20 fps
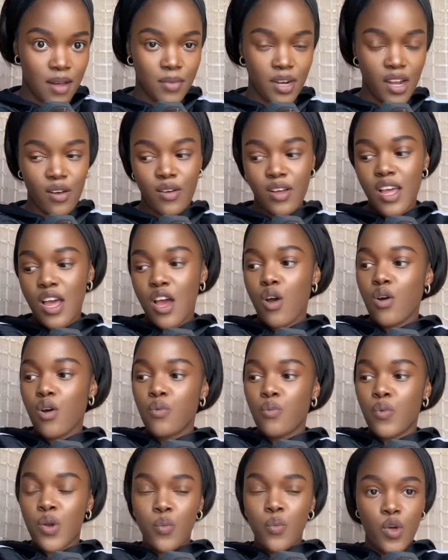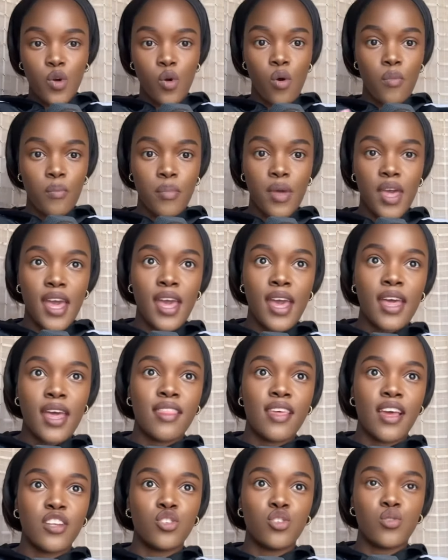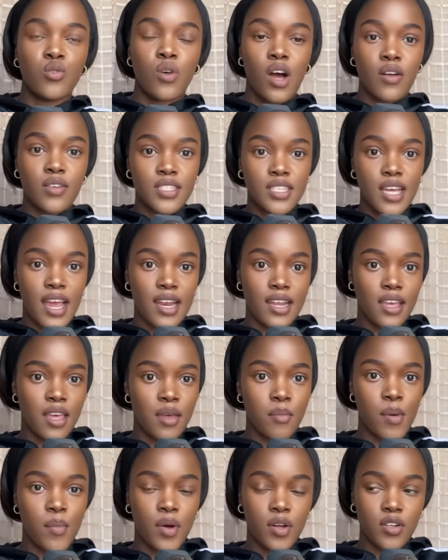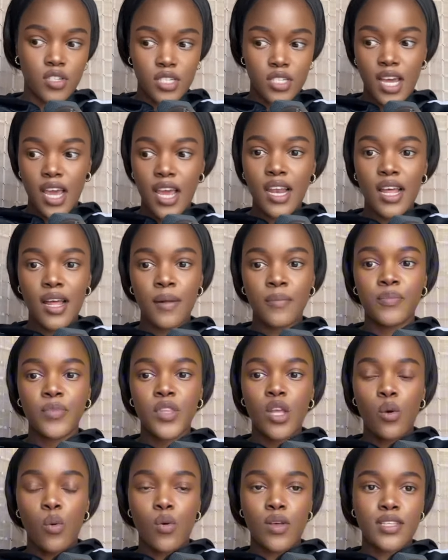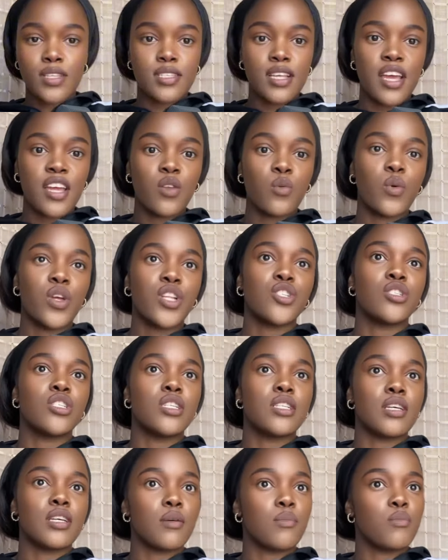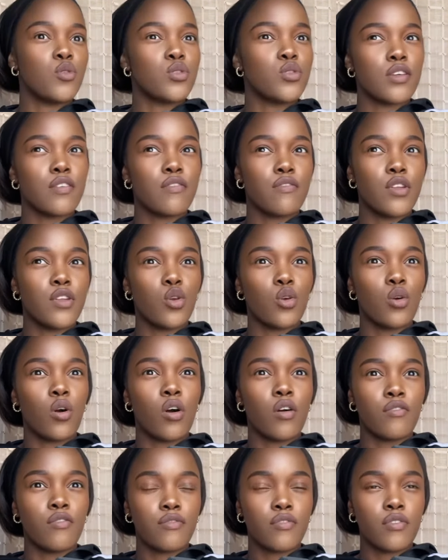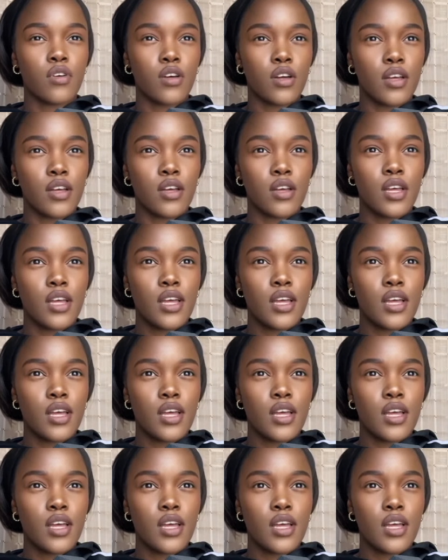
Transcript: Now, when we compare that to how Tyla came about, Tyla was signed when she did a music video of her